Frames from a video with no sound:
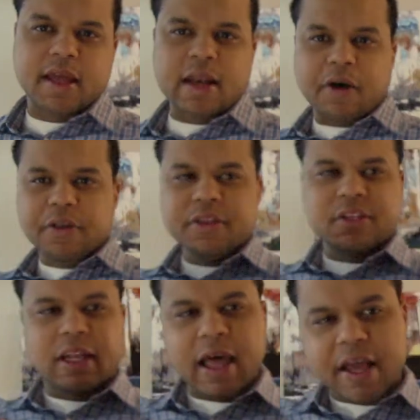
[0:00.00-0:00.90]
Now in this
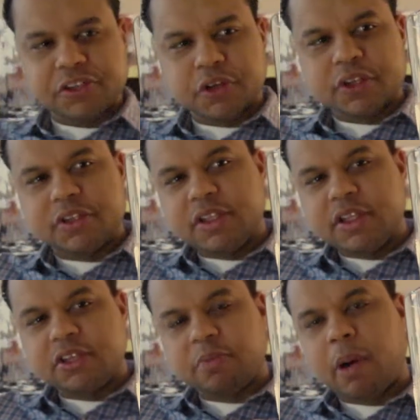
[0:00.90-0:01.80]
glass you can see
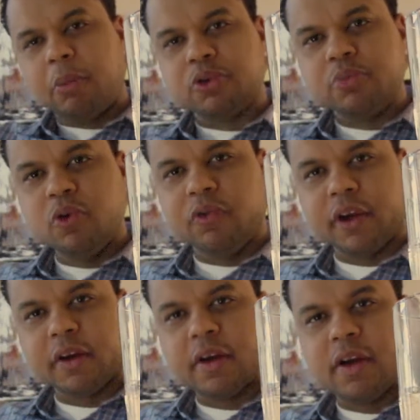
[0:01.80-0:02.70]
these bubbles moving.